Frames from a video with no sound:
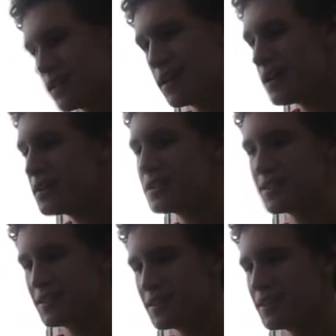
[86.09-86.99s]
can't
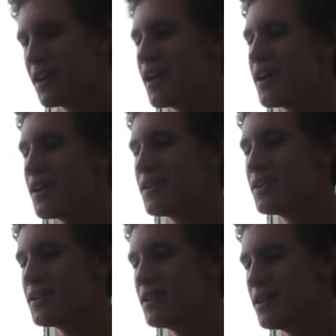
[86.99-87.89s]
get
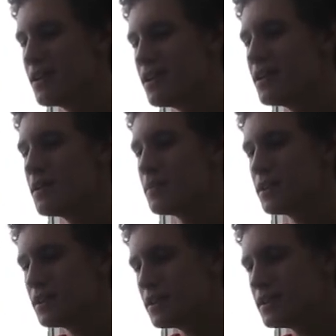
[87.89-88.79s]
out. But
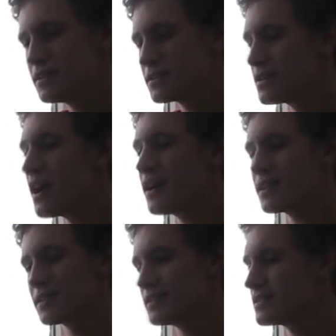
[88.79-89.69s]
at least
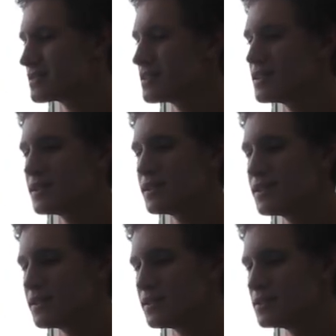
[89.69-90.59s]
I can
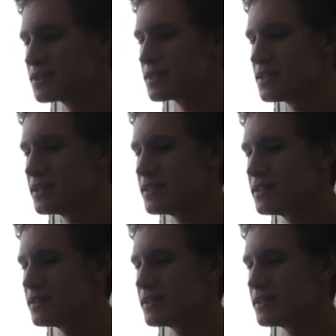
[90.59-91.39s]
still sing.